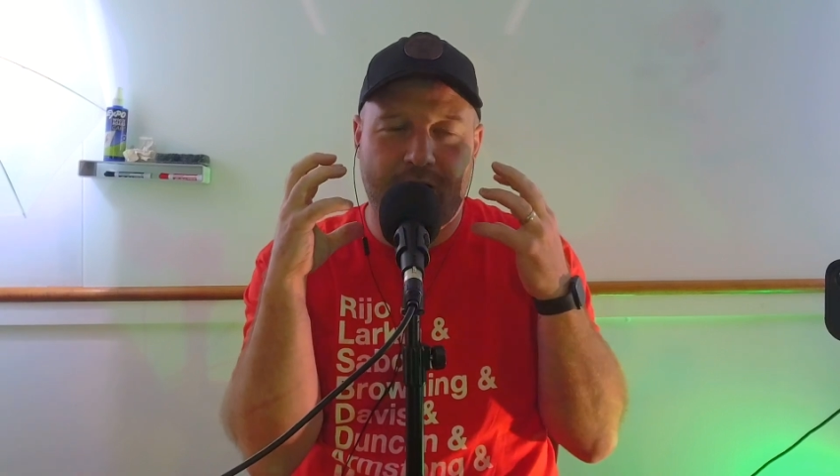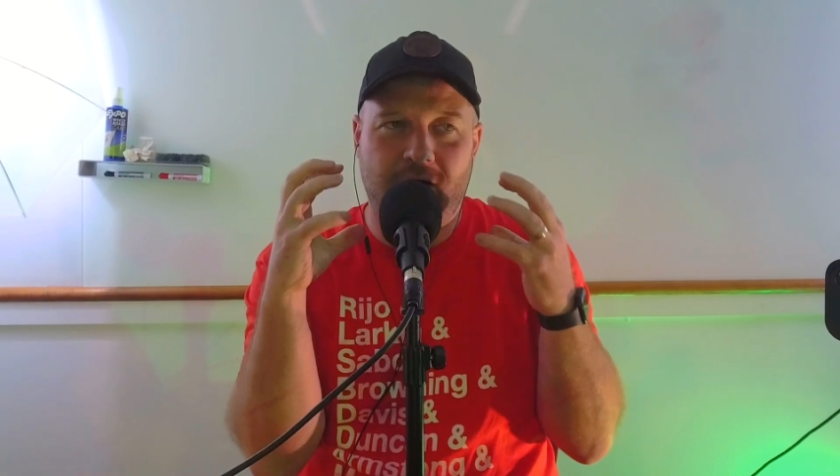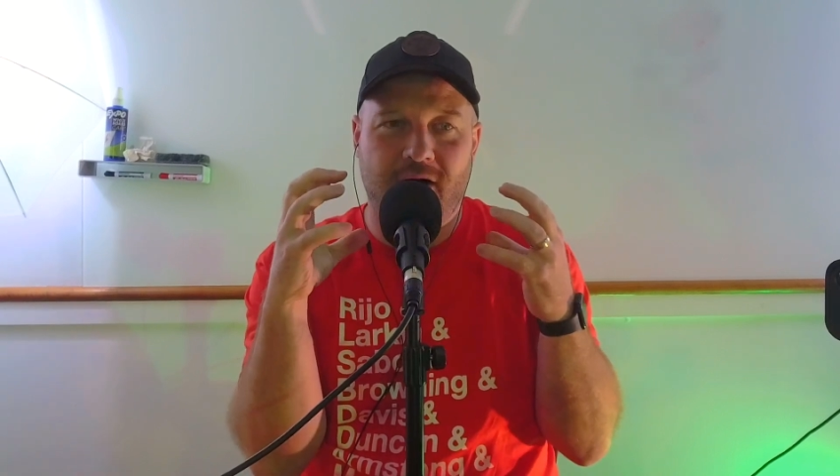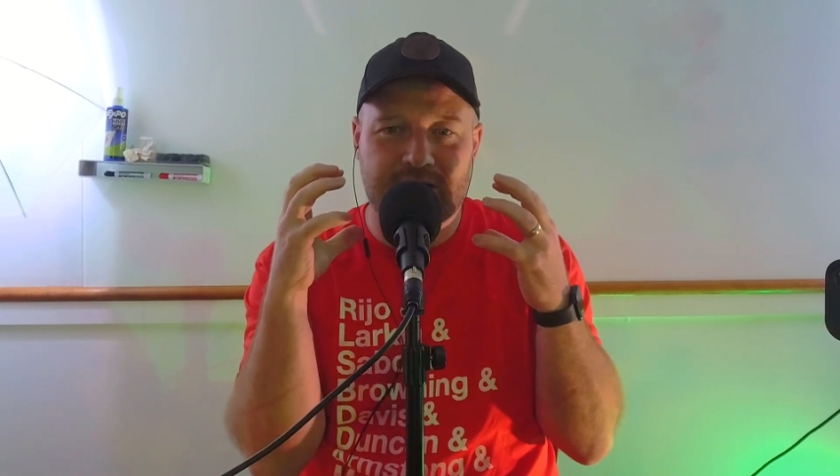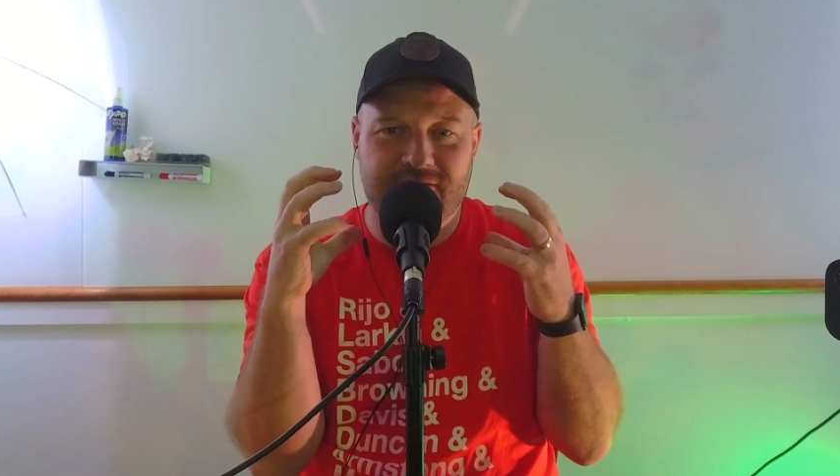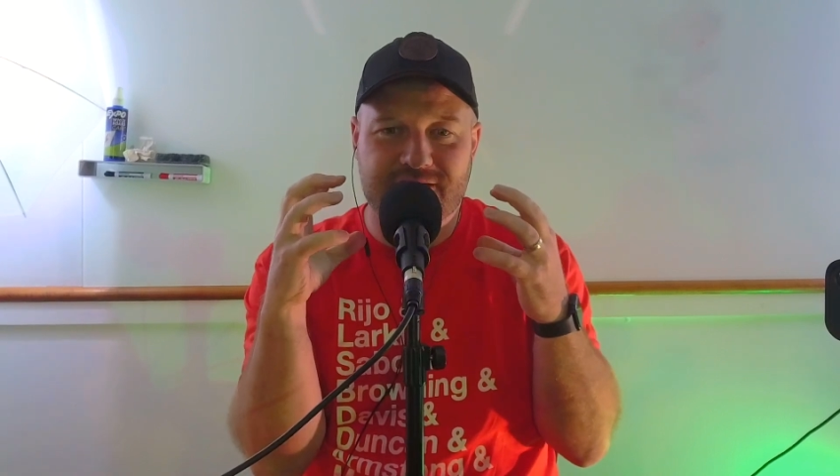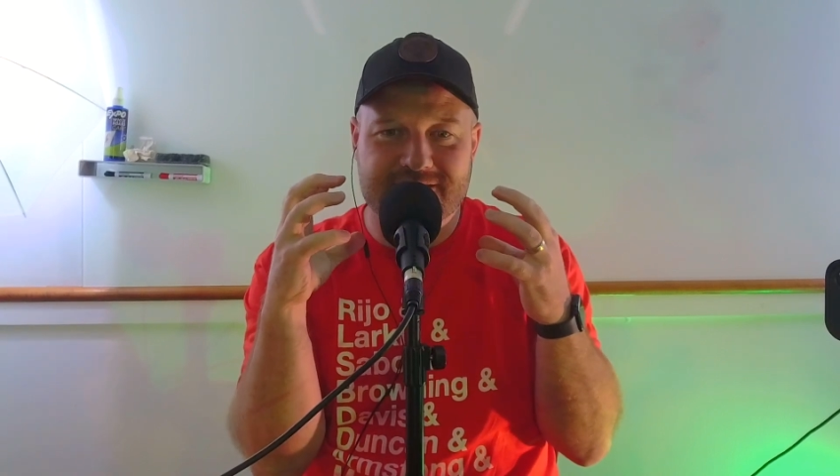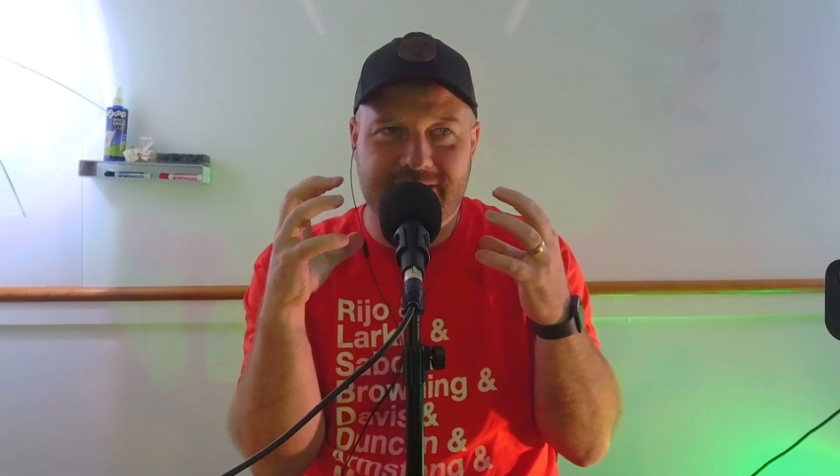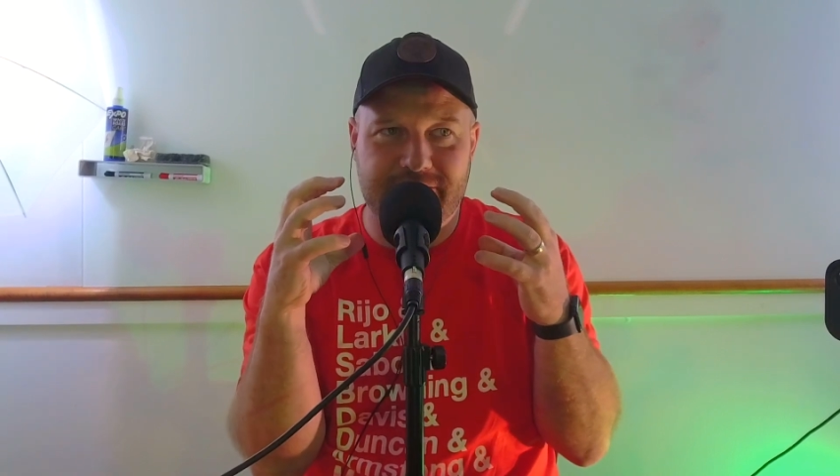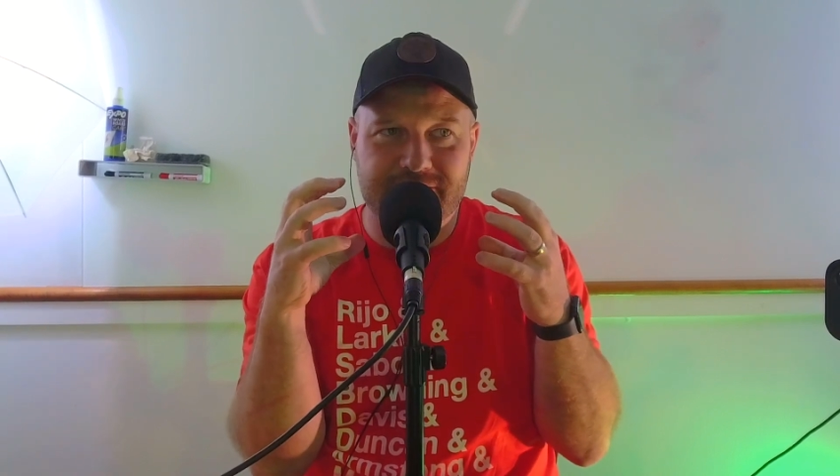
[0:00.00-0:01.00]
all of
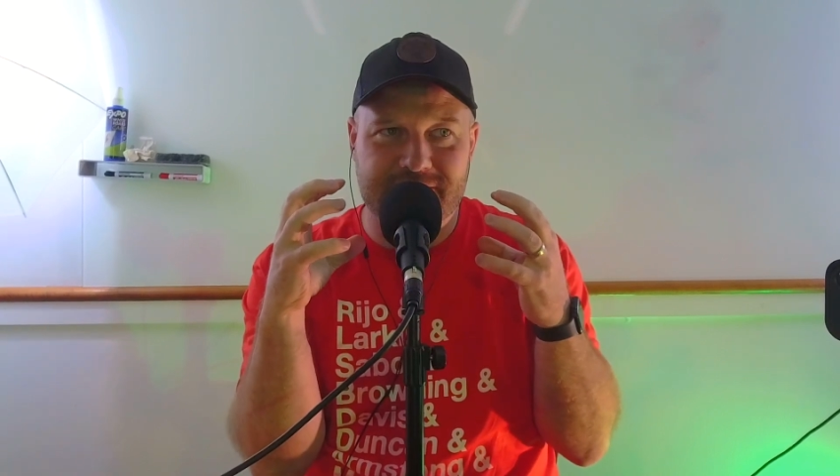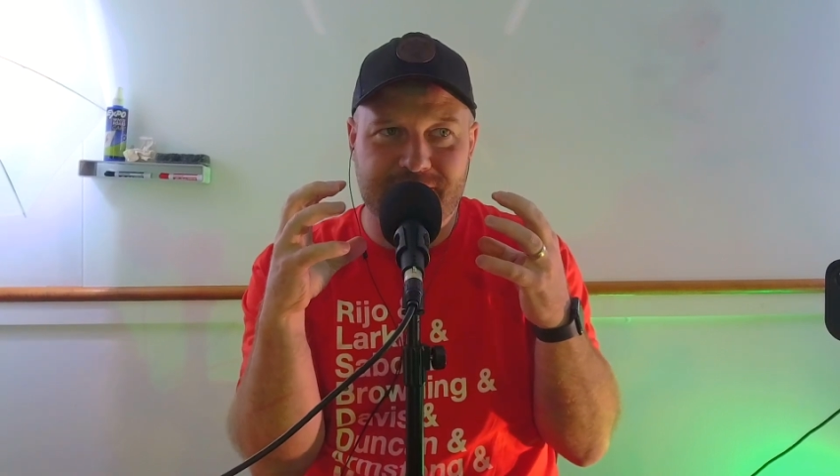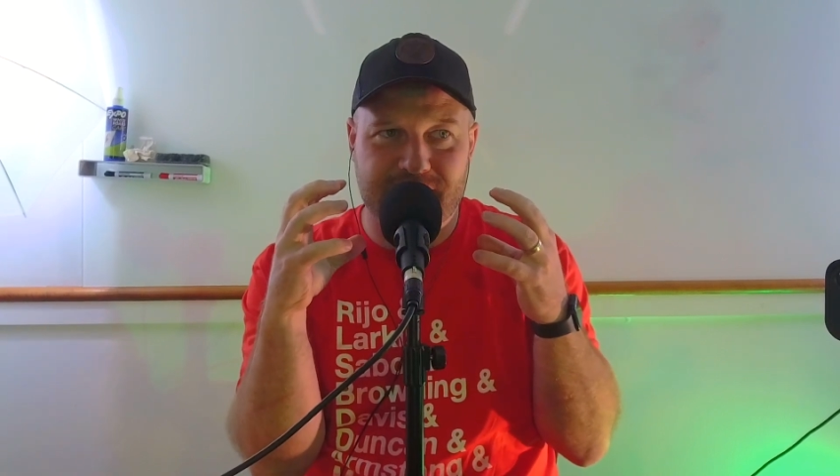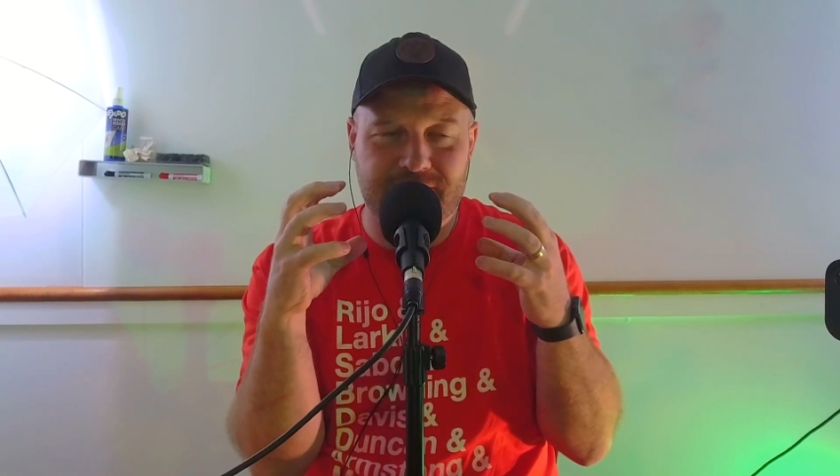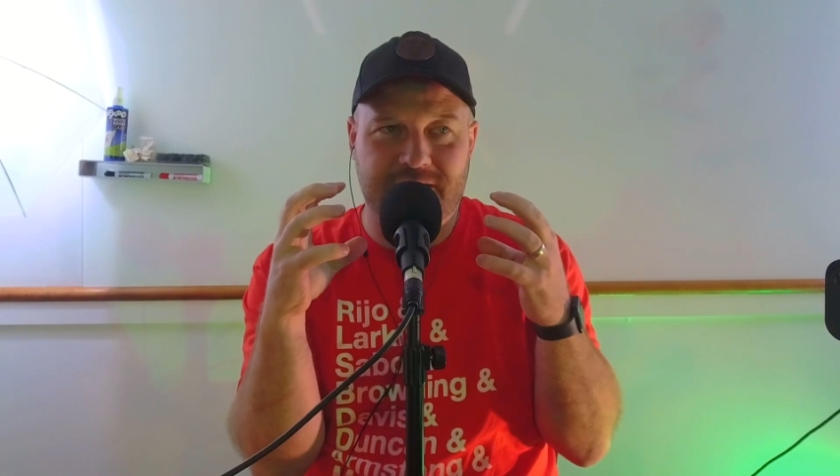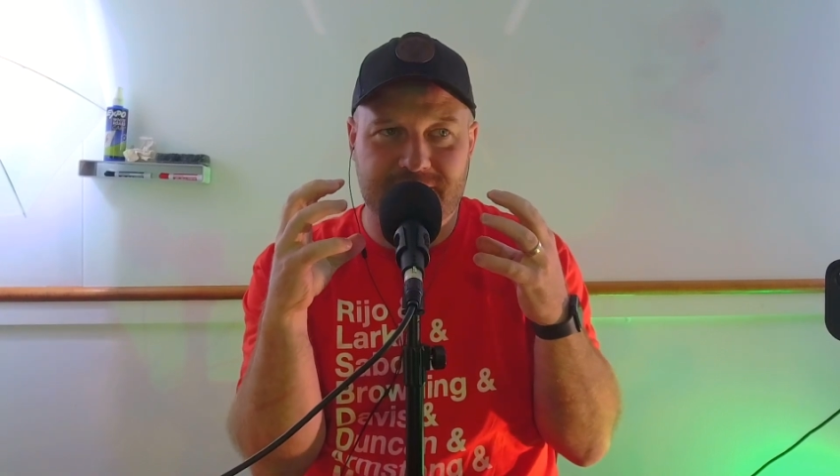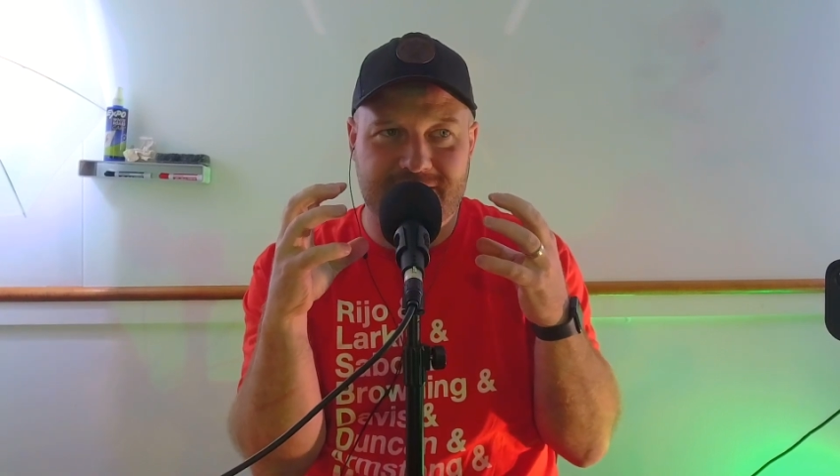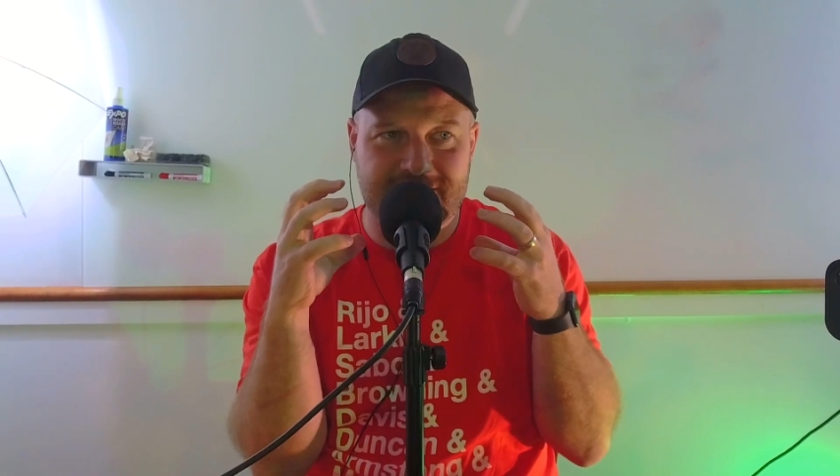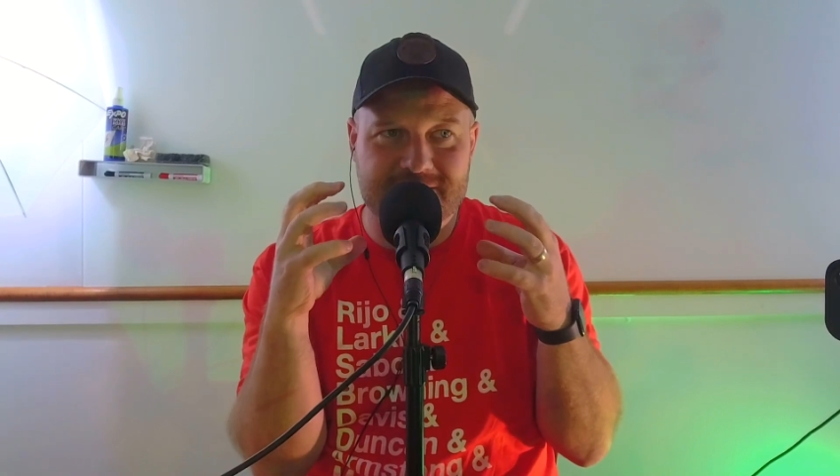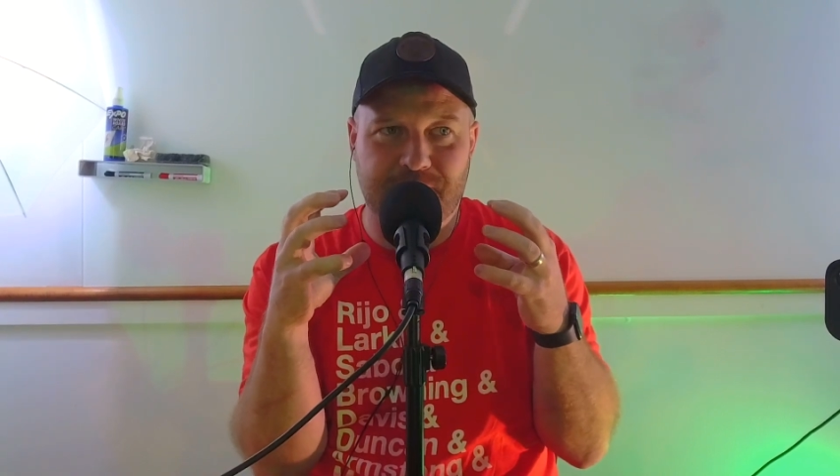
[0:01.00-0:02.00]
this energy built up
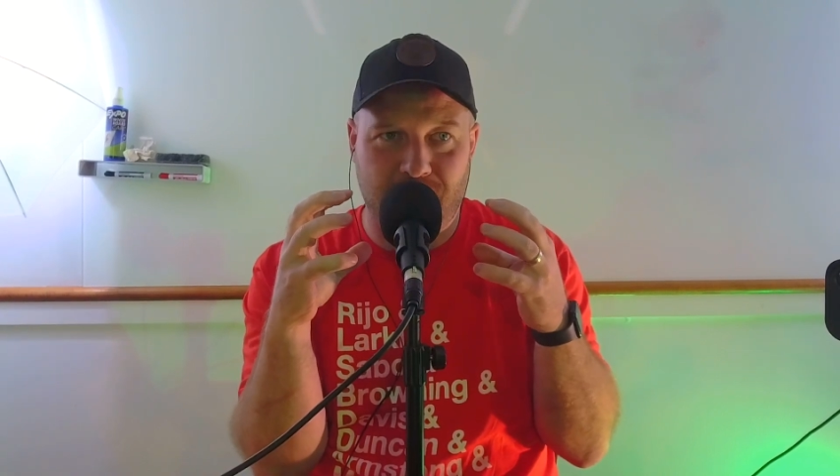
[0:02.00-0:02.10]
to this